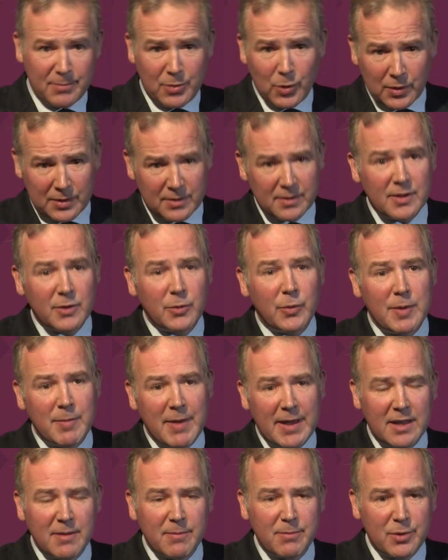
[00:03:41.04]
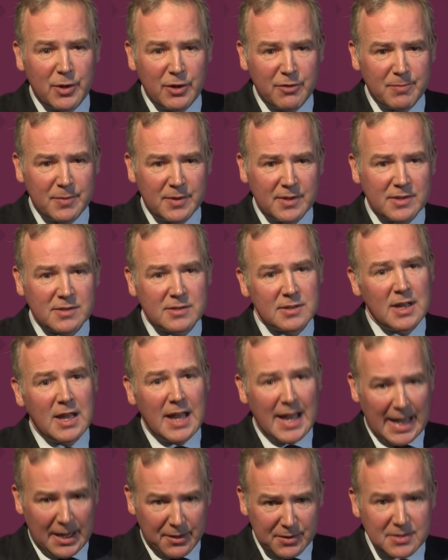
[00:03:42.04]
important that we make improvements
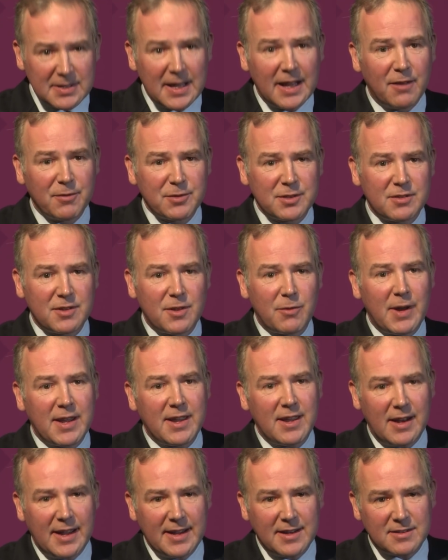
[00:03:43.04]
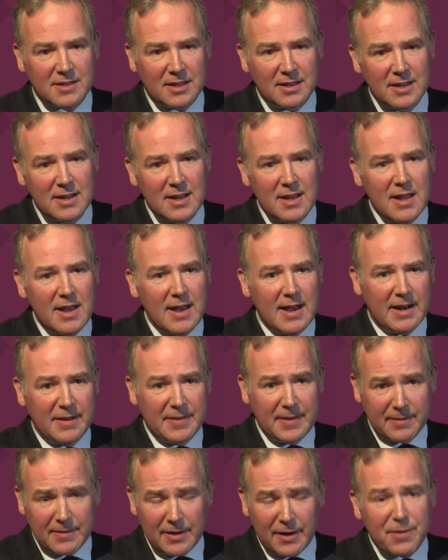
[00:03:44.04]
ourselves as the regulator. And I
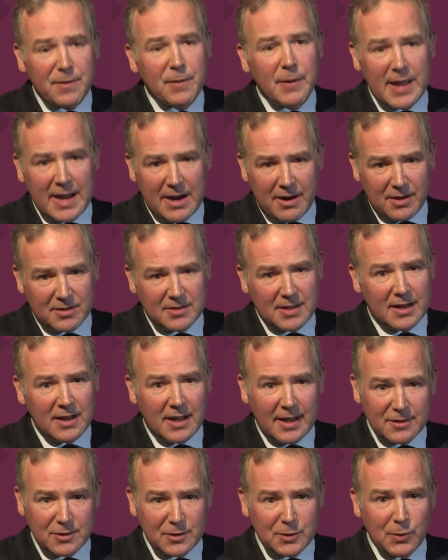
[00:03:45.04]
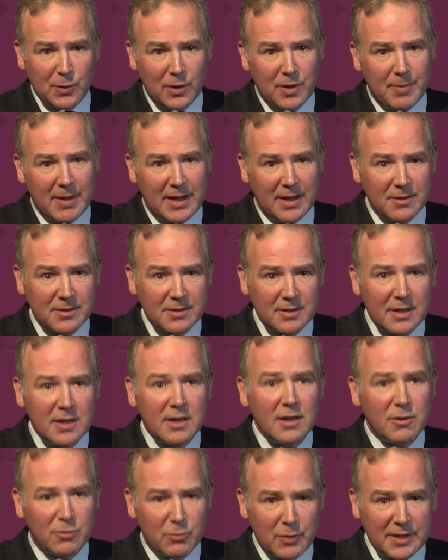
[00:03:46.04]
think there are 3 areas I'd like to talk about:
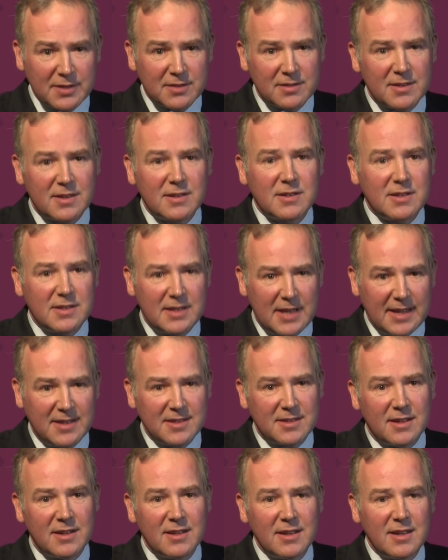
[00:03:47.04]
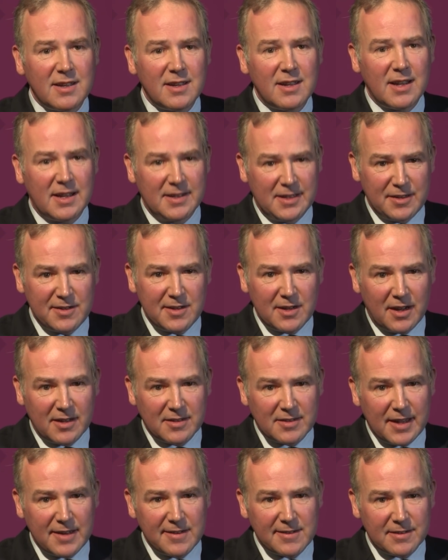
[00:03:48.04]
risk, data and
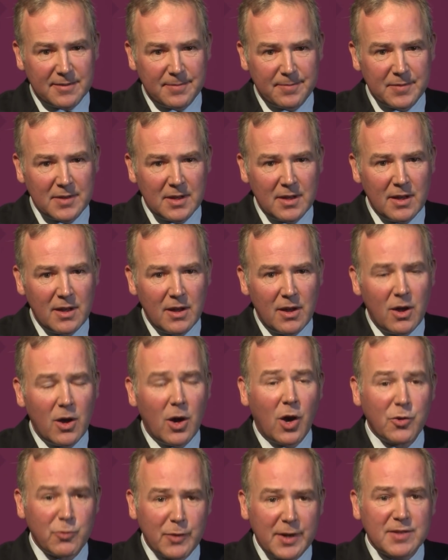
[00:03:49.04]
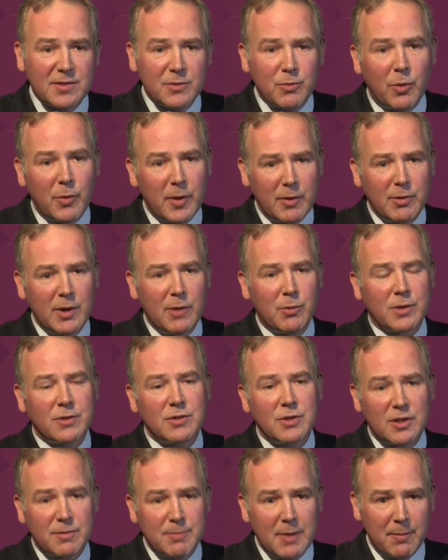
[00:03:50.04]
digitisation. On risk, what we really want
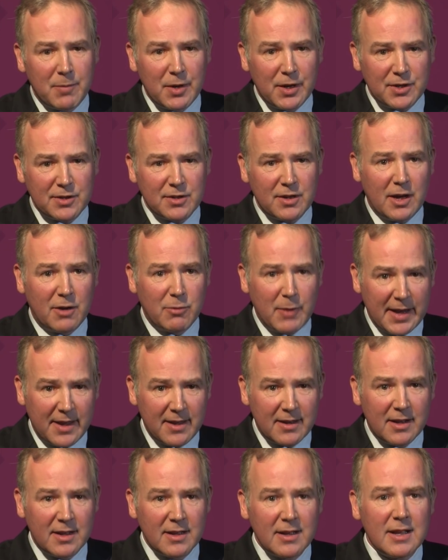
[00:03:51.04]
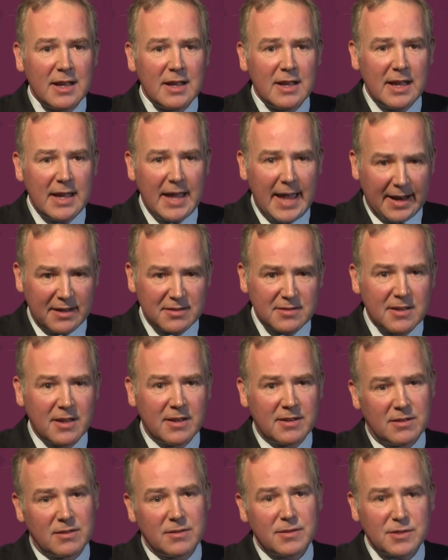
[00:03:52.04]
to do is publish a regular
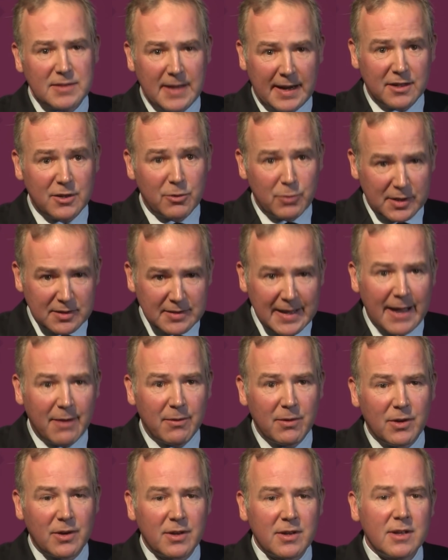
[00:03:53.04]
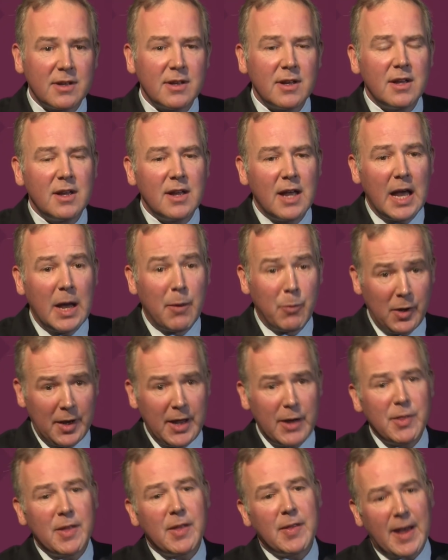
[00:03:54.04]
external sector risk outlook. And we'll
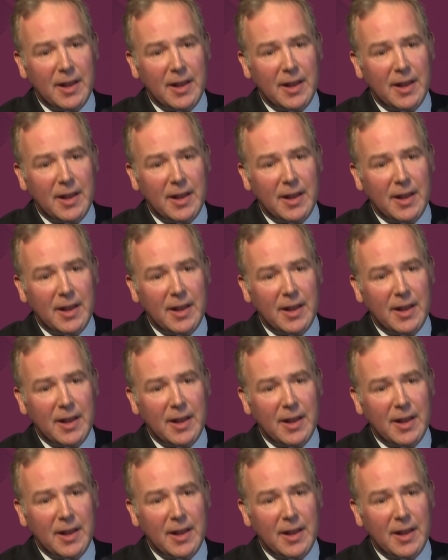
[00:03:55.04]
know that